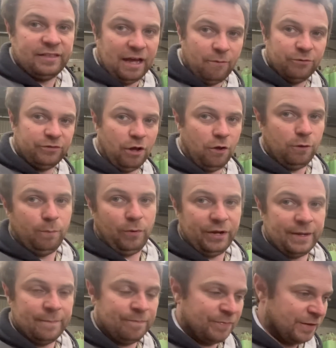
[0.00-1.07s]
That was the whole
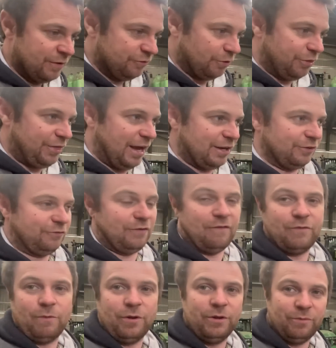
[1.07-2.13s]
point. So thanks for
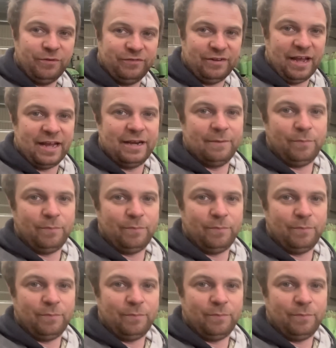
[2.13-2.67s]
everyone that was saying,